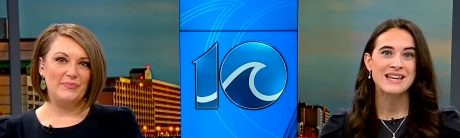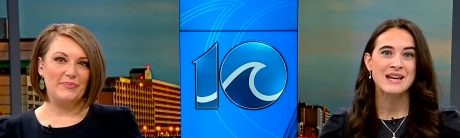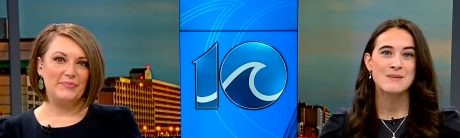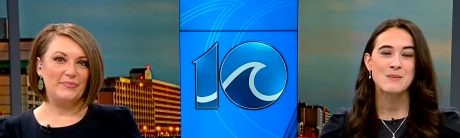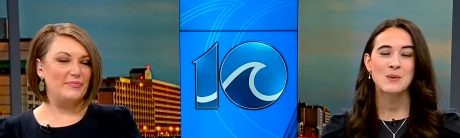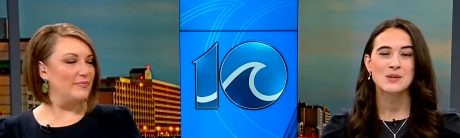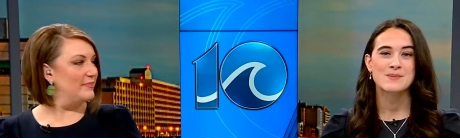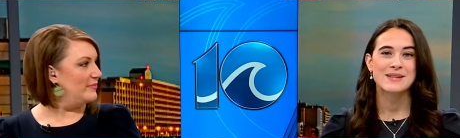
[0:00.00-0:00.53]

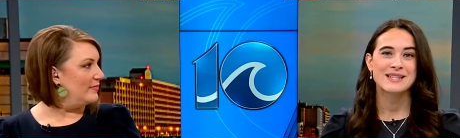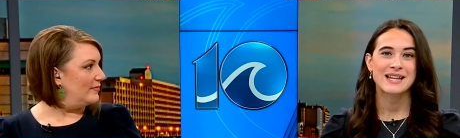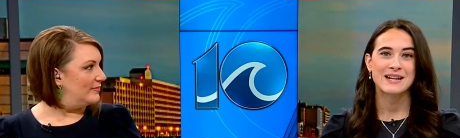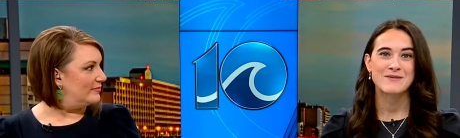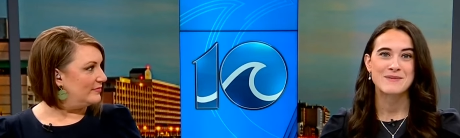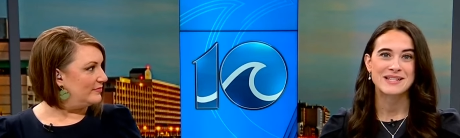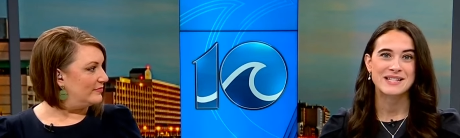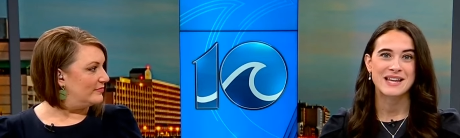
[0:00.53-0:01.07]
Speaker 1: Sportsman of the Date
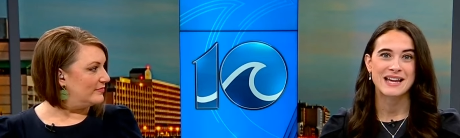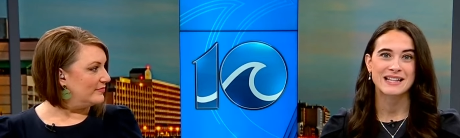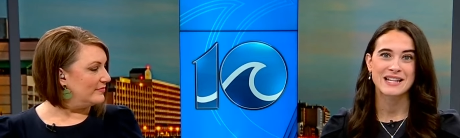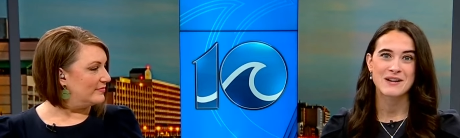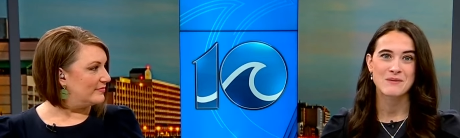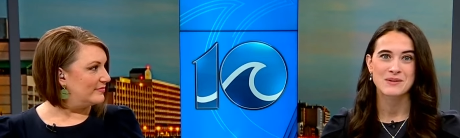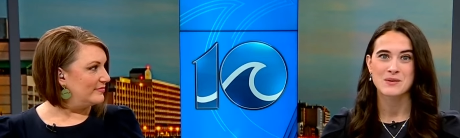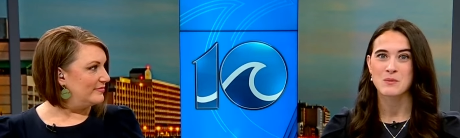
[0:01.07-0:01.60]
of Missy
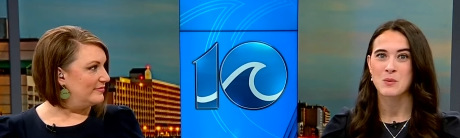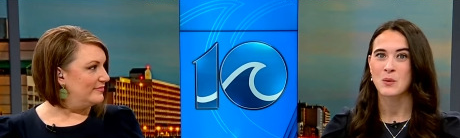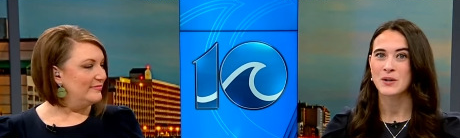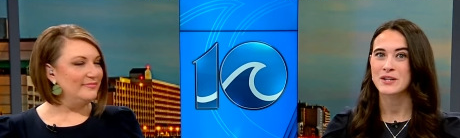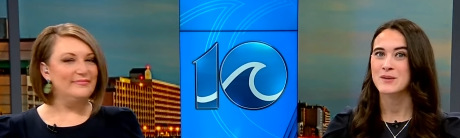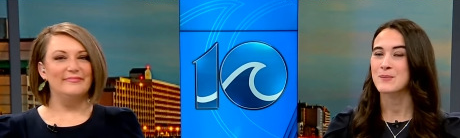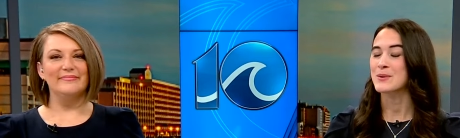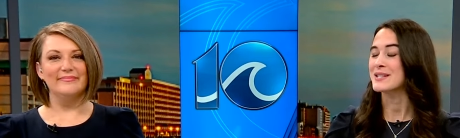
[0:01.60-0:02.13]
Elliott was awarded
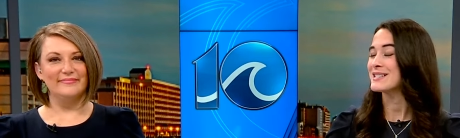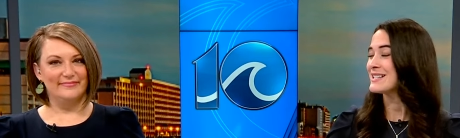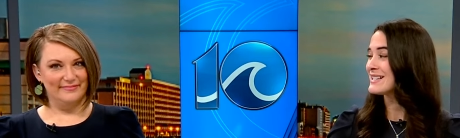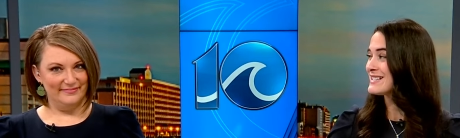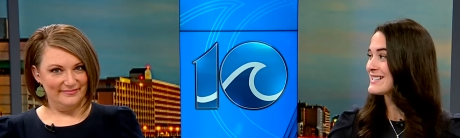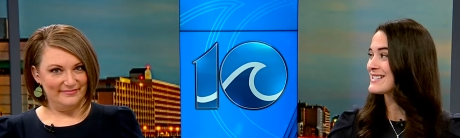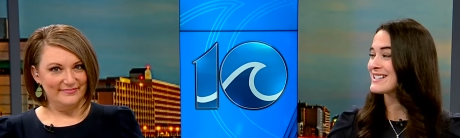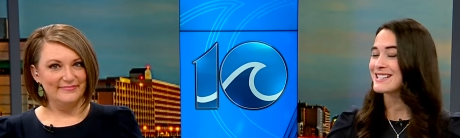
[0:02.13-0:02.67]
the
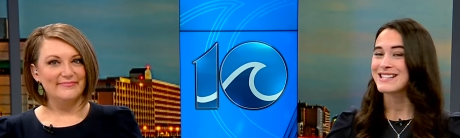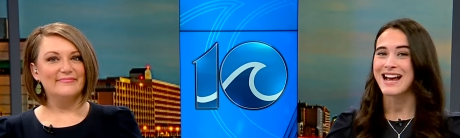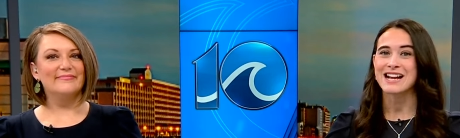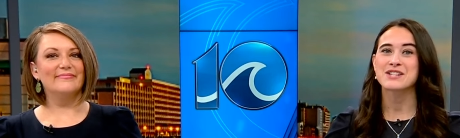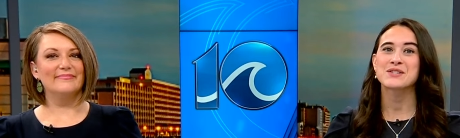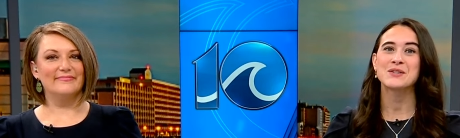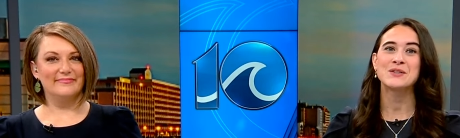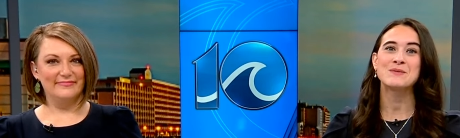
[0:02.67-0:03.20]
prestigious
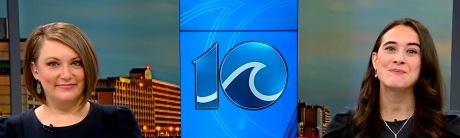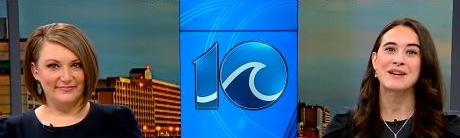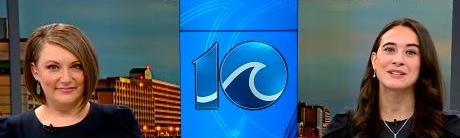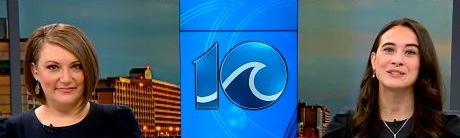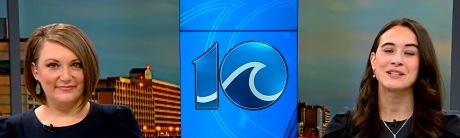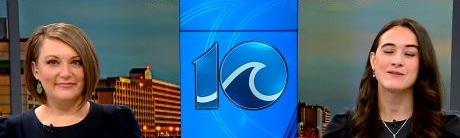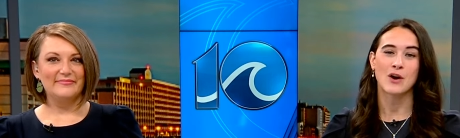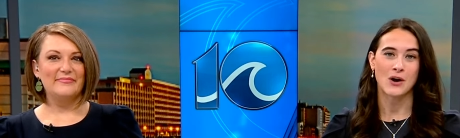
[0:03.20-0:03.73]
National
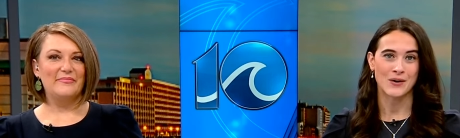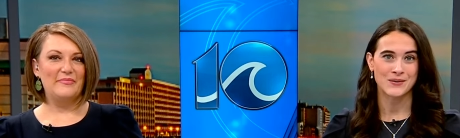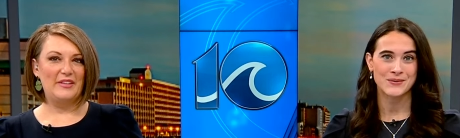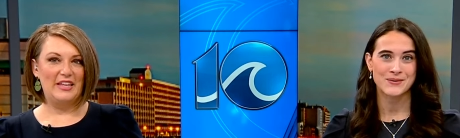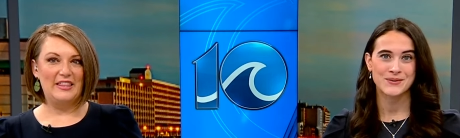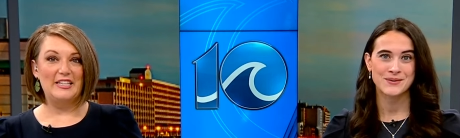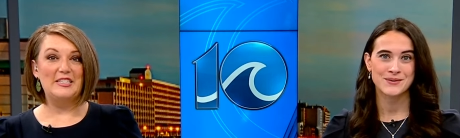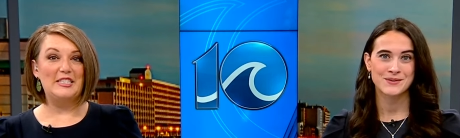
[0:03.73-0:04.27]
Medal of
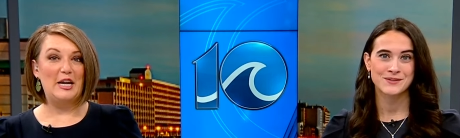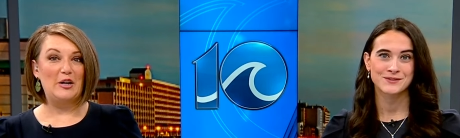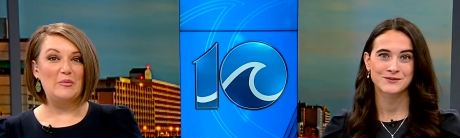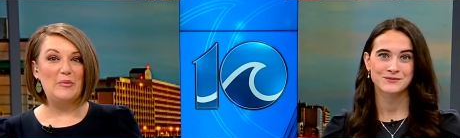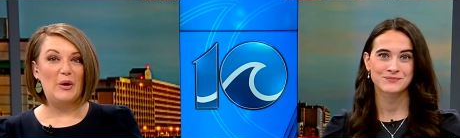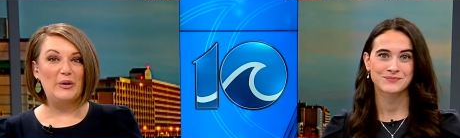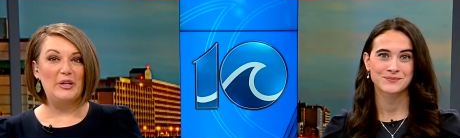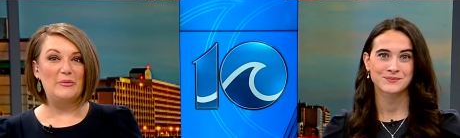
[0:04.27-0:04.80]
Arts.
Speaker 2: The
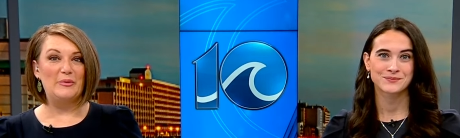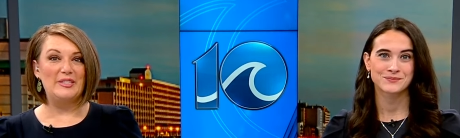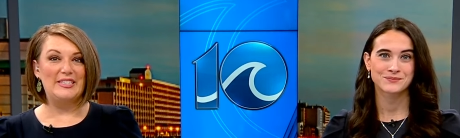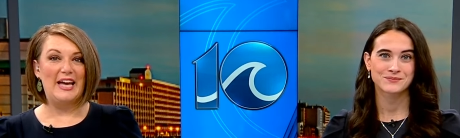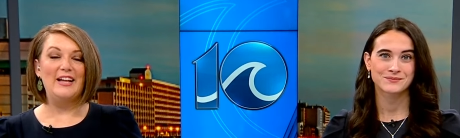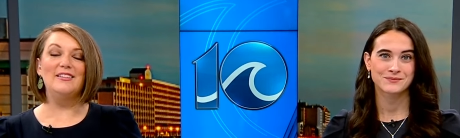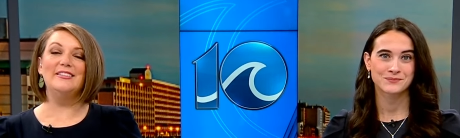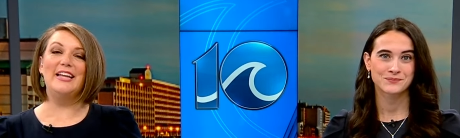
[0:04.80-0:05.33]
ceremony was
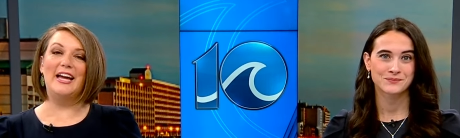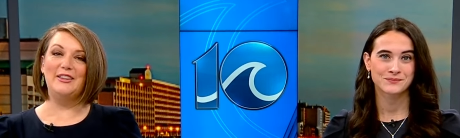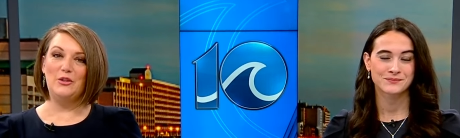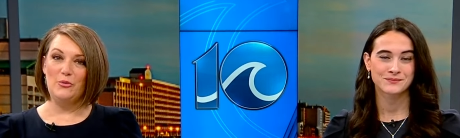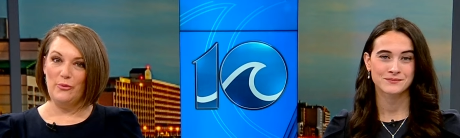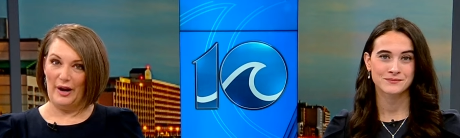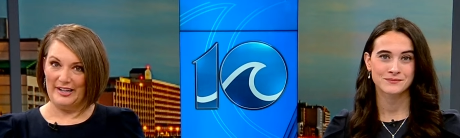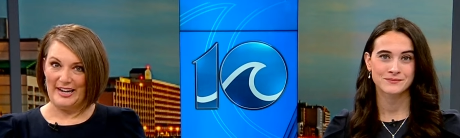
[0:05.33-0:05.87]
held at the
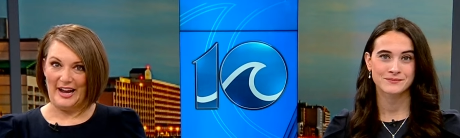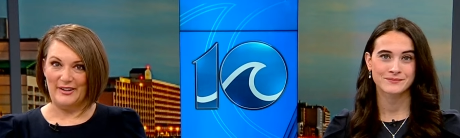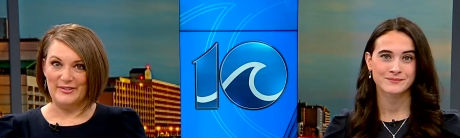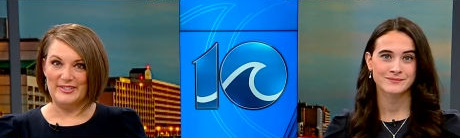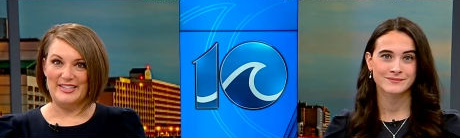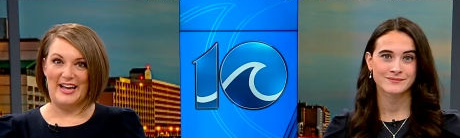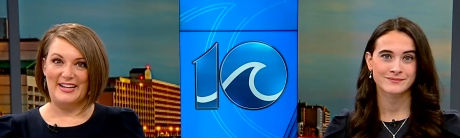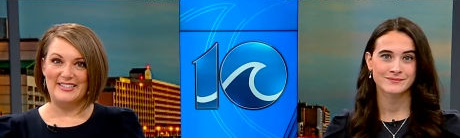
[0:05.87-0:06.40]
White
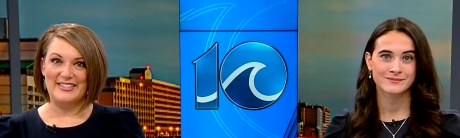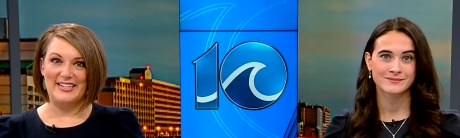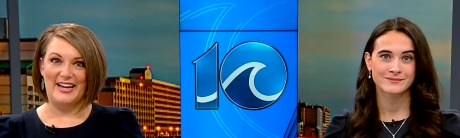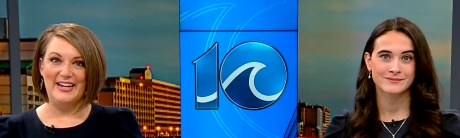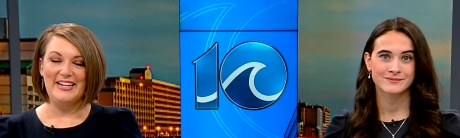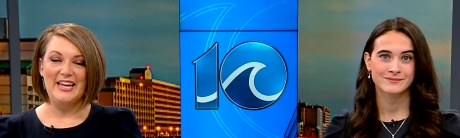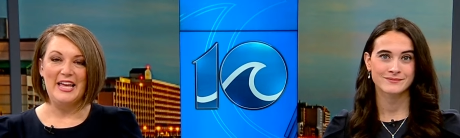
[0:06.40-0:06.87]
House last night.